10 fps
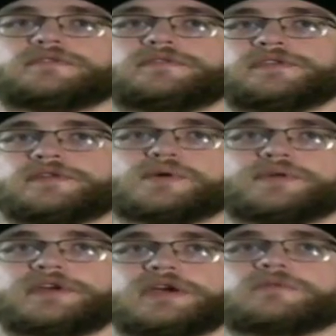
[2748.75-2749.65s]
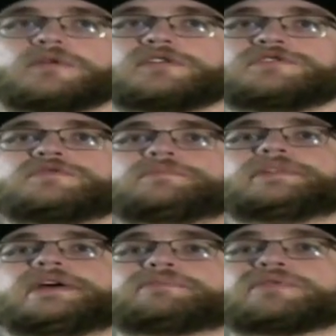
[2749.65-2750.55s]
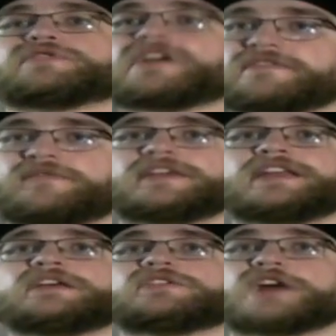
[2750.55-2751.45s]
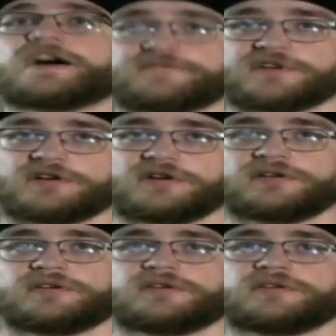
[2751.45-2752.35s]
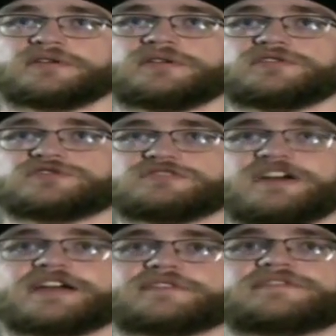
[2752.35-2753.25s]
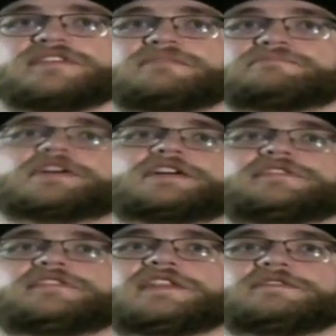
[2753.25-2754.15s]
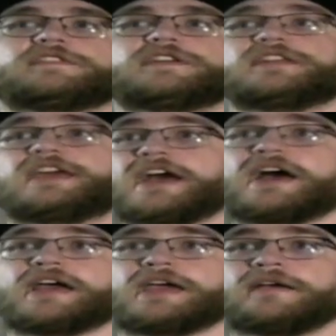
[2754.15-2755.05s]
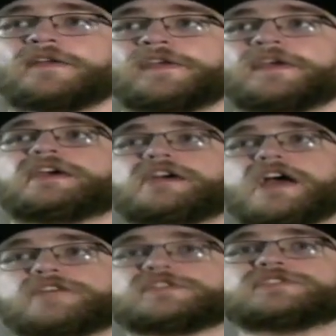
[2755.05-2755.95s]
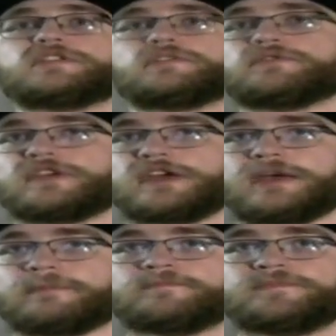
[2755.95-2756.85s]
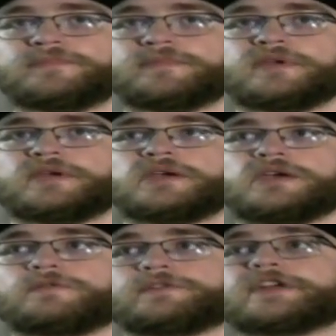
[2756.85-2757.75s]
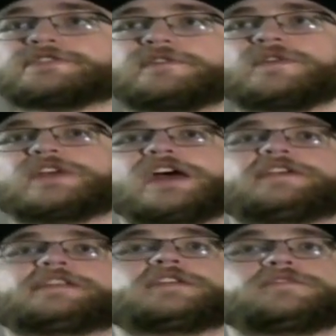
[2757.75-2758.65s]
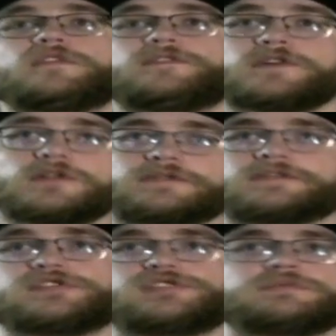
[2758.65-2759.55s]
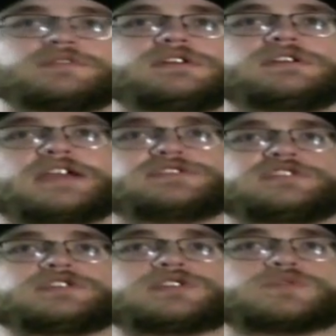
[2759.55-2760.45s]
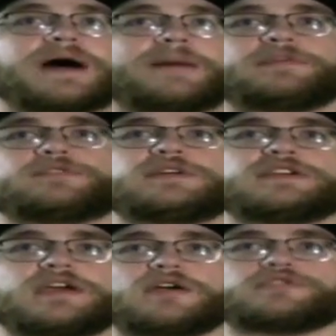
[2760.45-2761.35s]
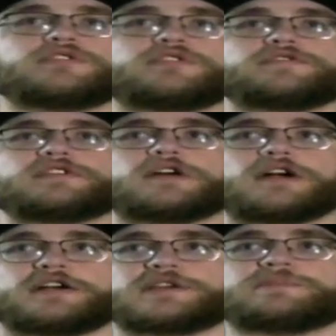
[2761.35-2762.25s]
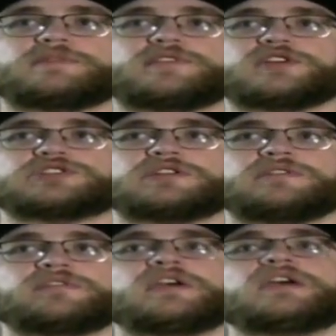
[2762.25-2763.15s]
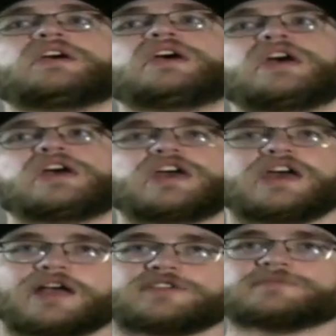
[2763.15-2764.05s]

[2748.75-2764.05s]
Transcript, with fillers: there was this whole thing where you would play progressively getting tougher tracks and bosses and everything in AI as you continue through the game. Well, Nitro Fueled has a Nitro Fueled version where you can actually swap between characters and card customizations